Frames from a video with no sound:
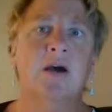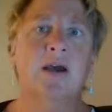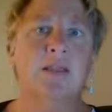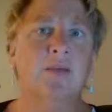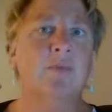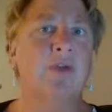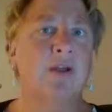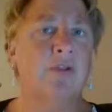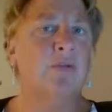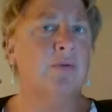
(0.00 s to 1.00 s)
I think we've
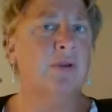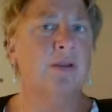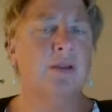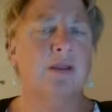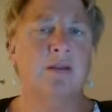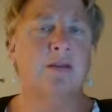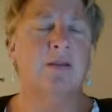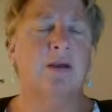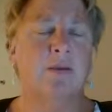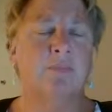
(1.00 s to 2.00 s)
gotten through it
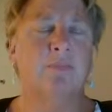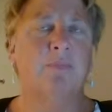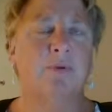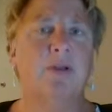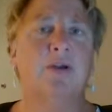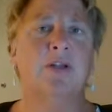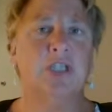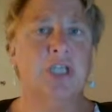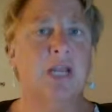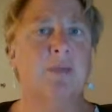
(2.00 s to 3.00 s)
in pretty good
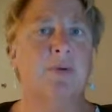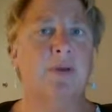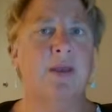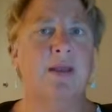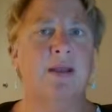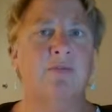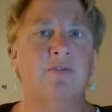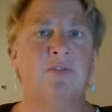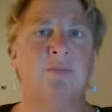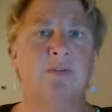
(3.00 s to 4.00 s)
shape. And I've
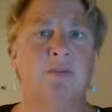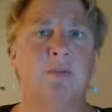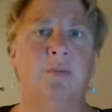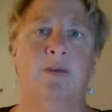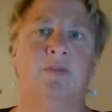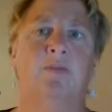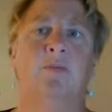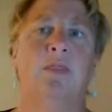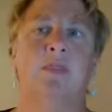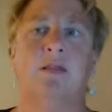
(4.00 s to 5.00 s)
just been so pleased
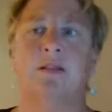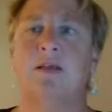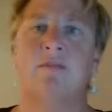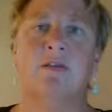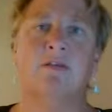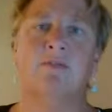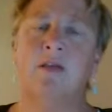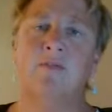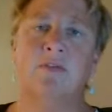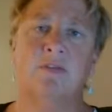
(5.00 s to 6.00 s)
with the level of
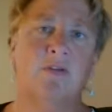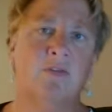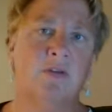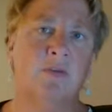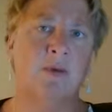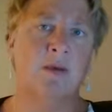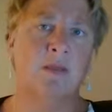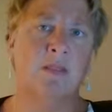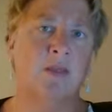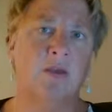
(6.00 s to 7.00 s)
conversation
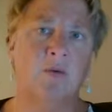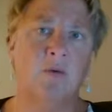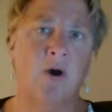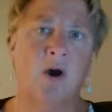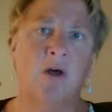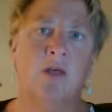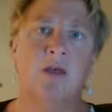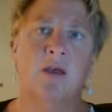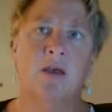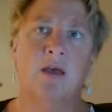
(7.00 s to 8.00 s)
among you all,
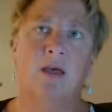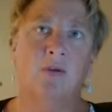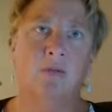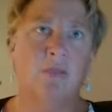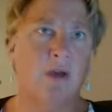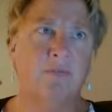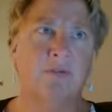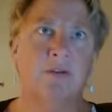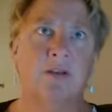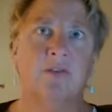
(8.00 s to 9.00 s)
your
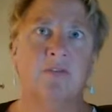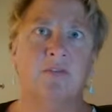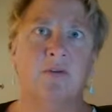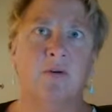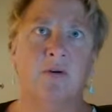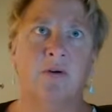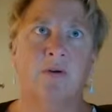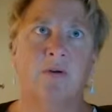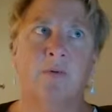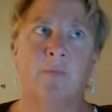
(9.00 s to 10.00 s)
thoughtfulness,
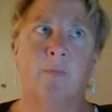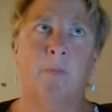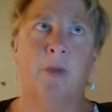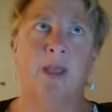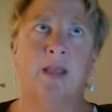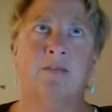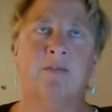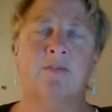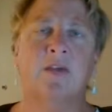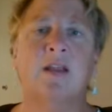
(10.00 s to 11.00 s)
your ways
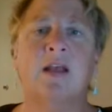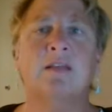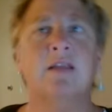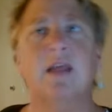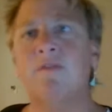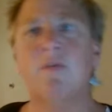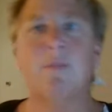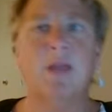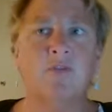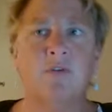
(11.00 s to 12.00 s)
of connecting
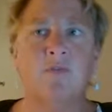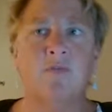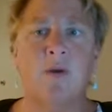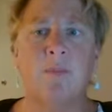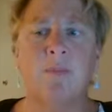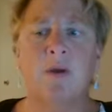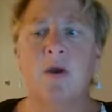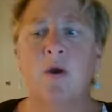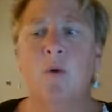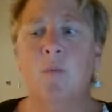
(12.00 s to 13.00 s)
information from
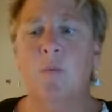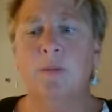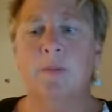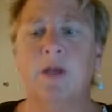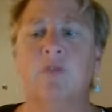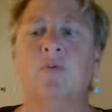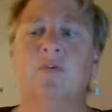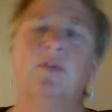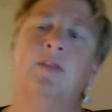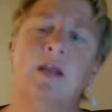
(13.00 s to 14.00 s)
one module
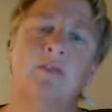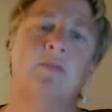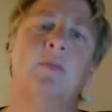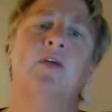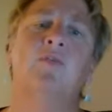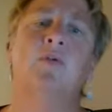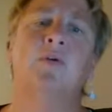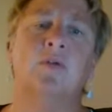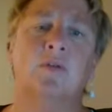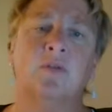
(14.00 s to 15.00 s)
to the next
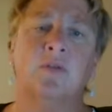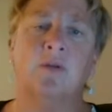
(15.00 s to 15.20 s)
module,